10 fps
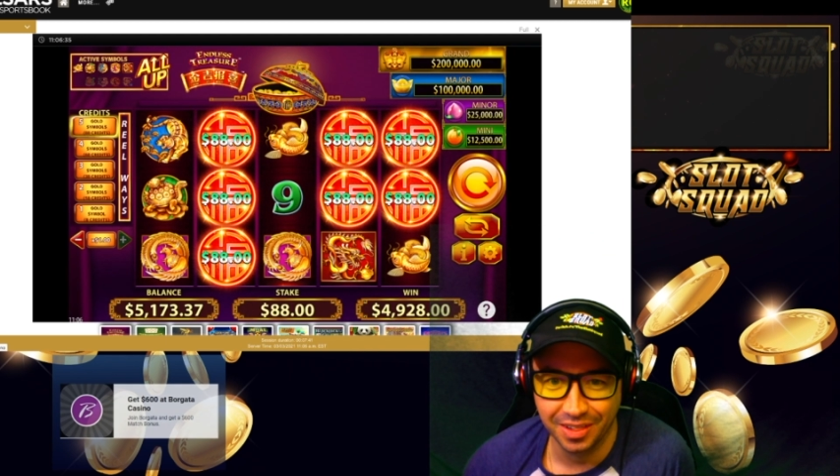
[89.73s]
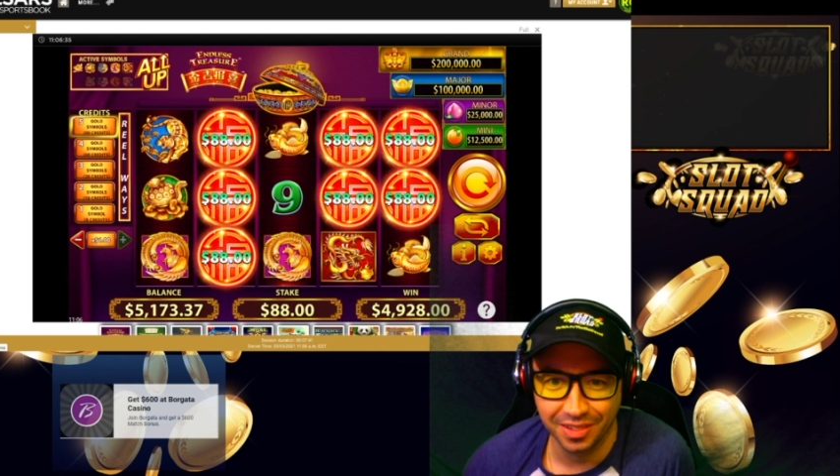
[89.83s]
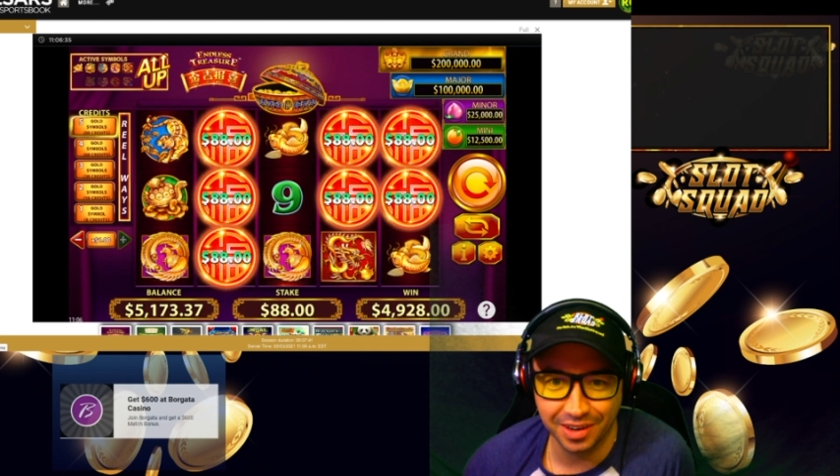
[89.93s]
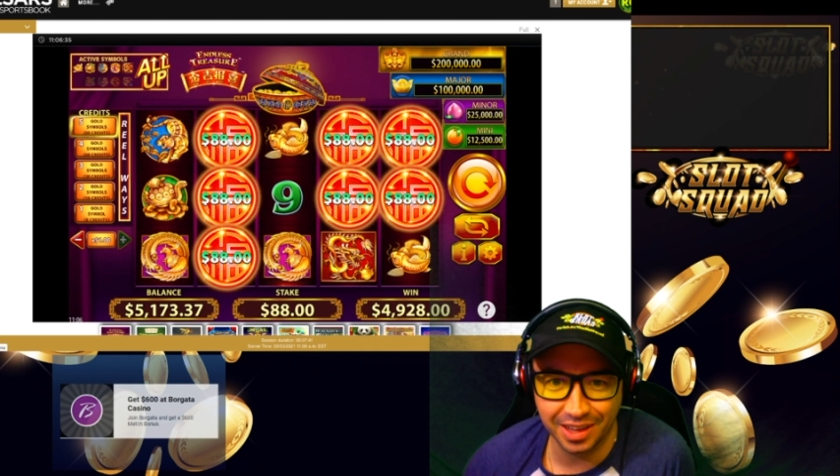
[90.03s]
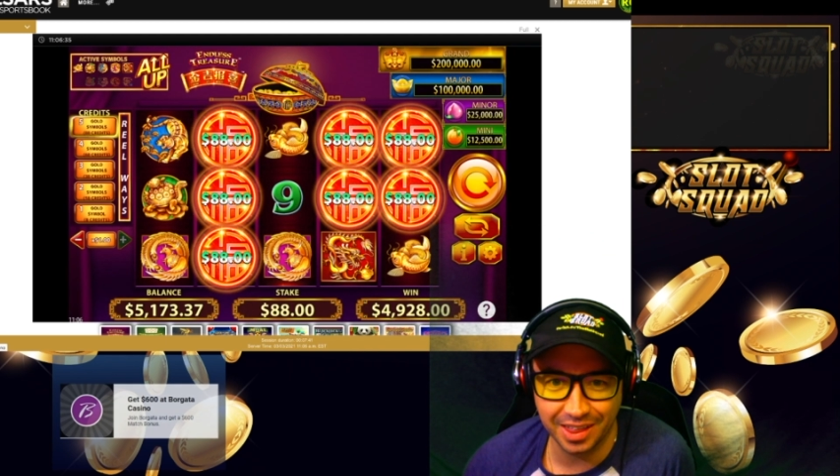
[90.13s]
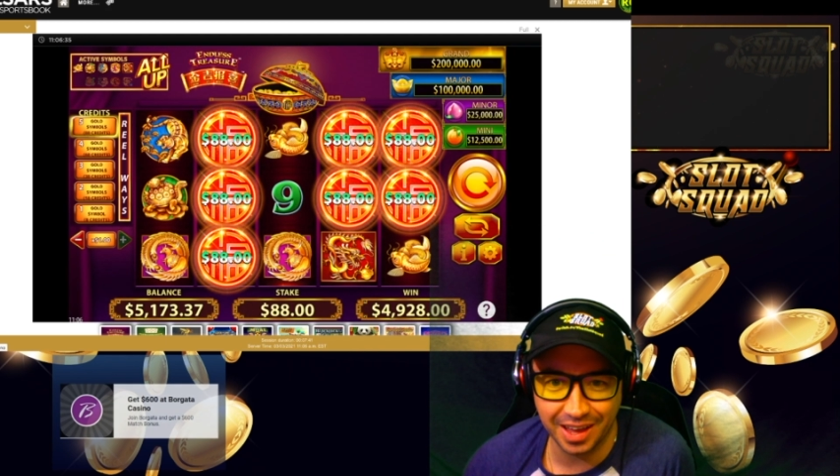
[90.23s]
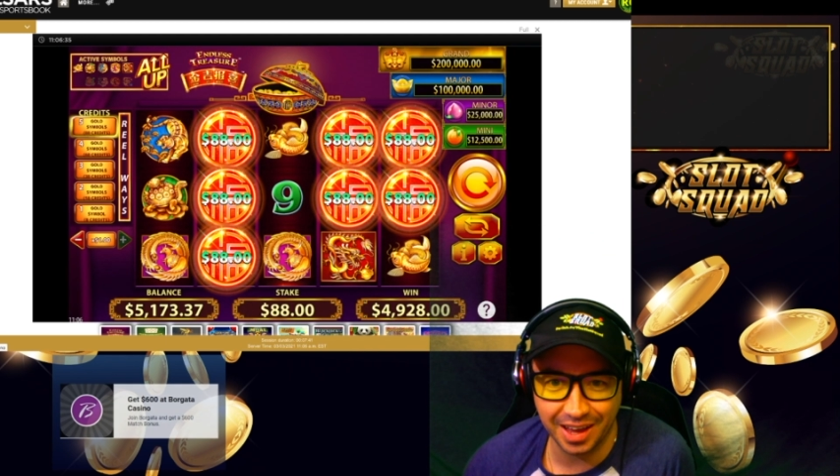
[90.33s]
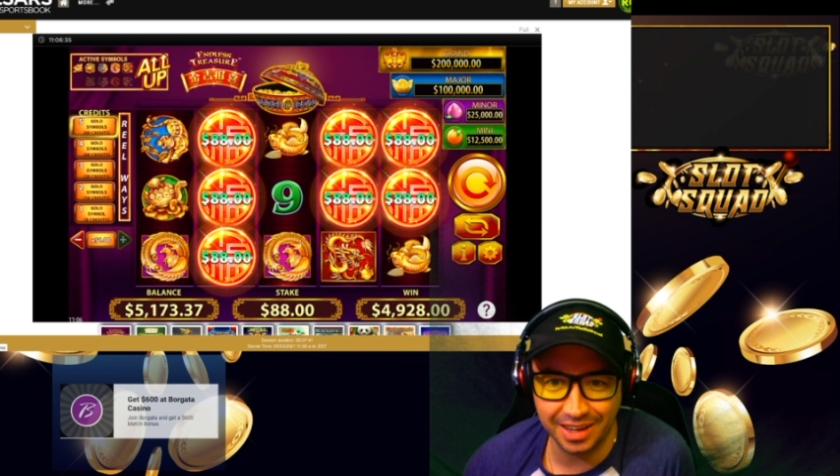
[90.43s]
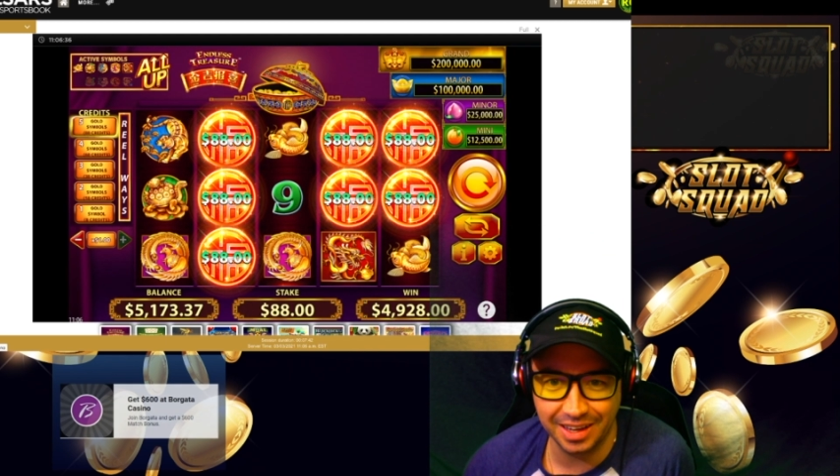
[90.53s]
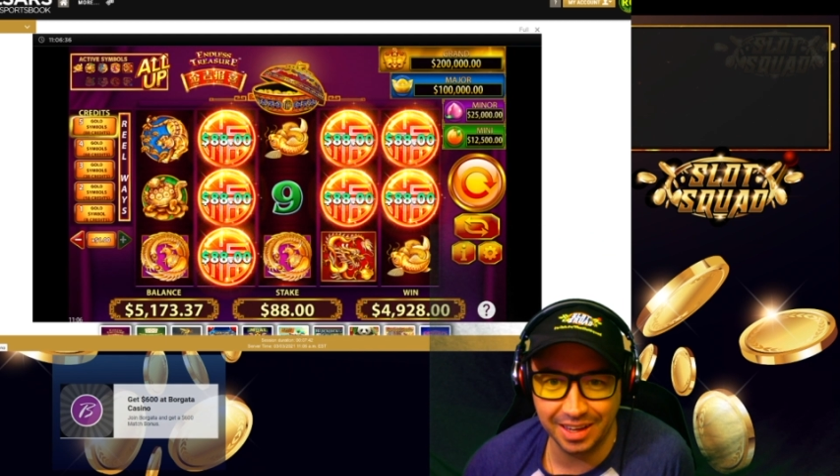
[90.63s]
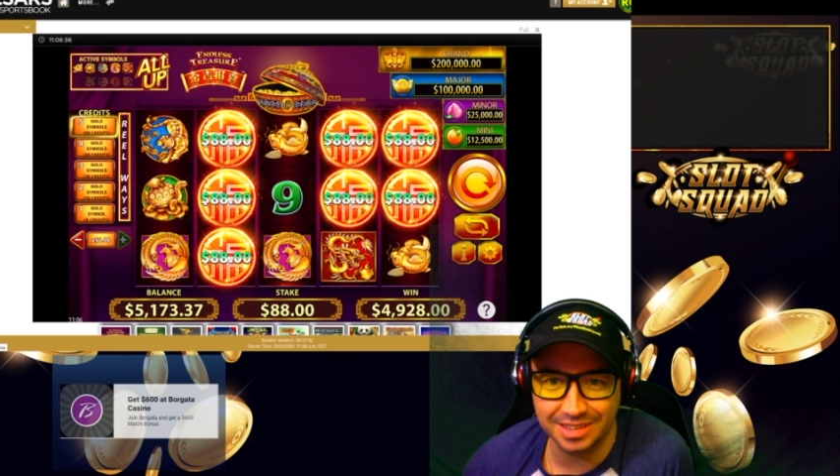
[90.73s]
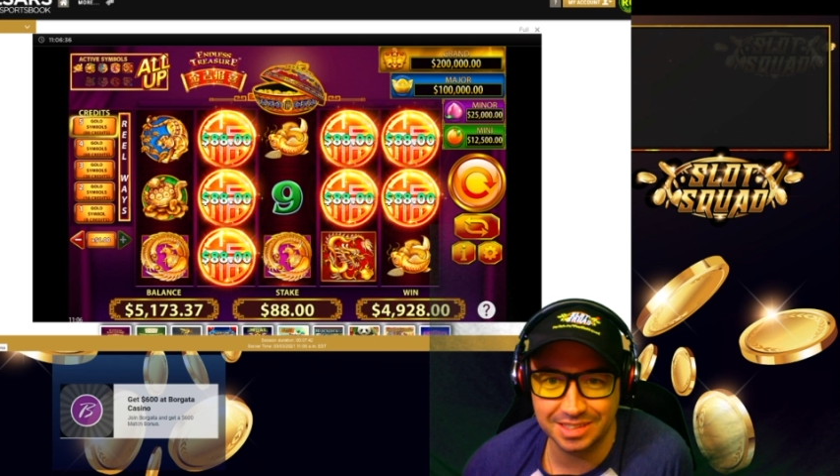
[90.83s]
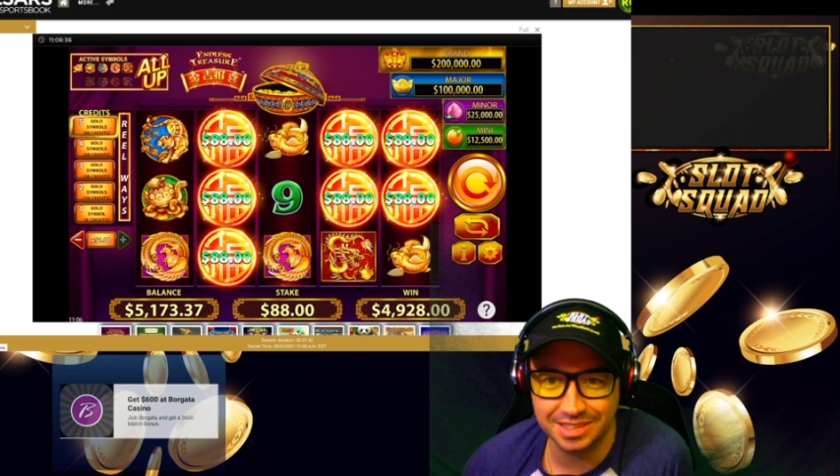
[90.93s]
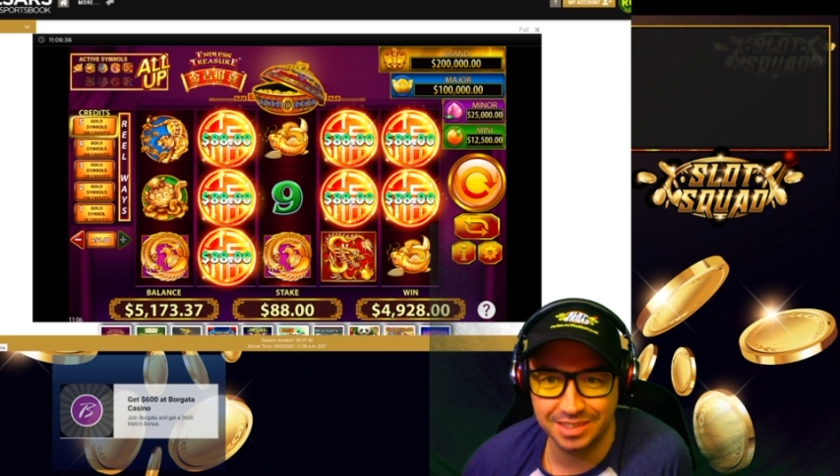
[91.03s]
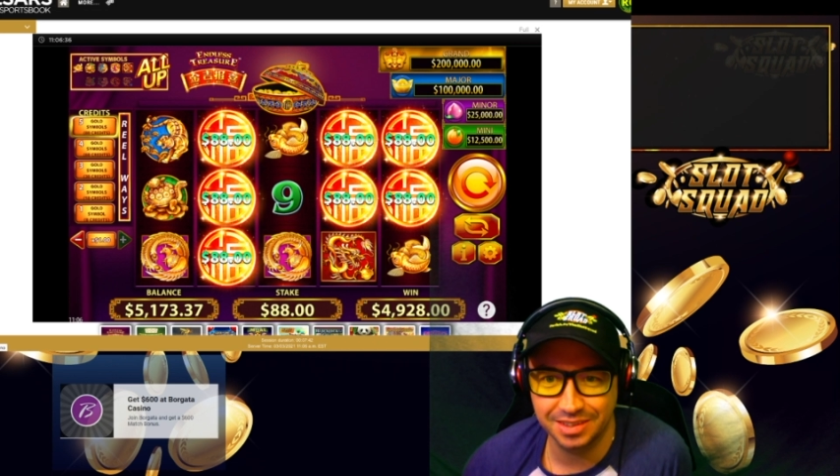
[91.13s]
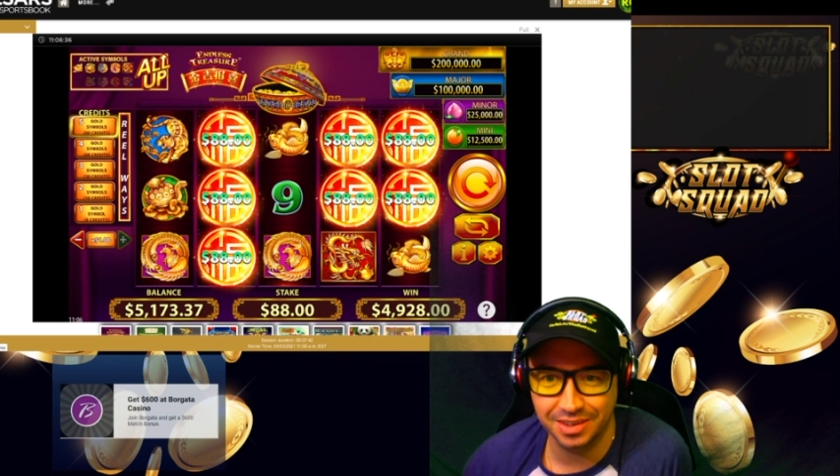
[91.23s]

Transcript: Look at that hit.